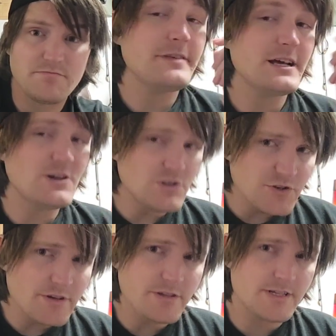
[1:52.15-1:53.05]
The
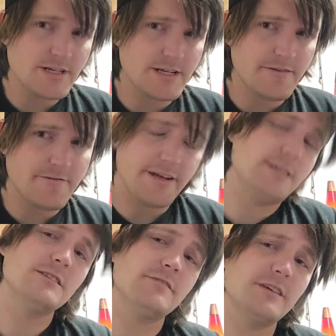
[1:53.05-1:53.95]
cultural
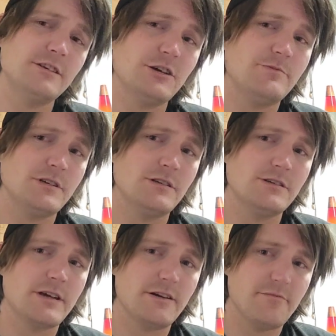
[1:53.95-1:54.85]
significance of the Egyptian
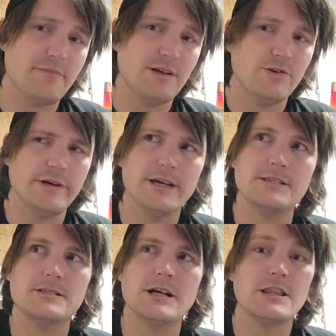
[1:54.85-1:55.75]
scarab beetle
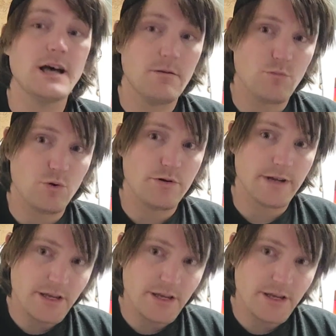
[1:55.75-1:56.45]
is a lot more